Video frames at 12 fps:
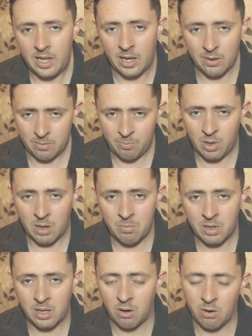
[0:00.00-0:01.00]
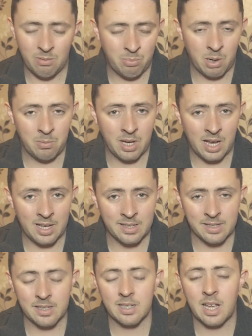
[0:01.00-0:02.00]
it could probably, or it probably
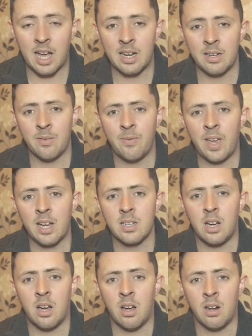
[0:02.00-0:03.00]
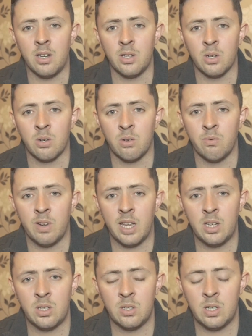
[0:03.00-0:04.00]
has had an effect on your
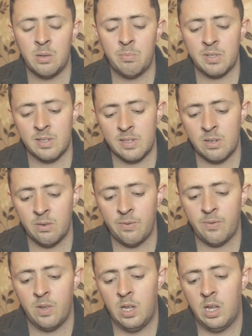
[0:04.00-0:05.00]
relationships and stuff.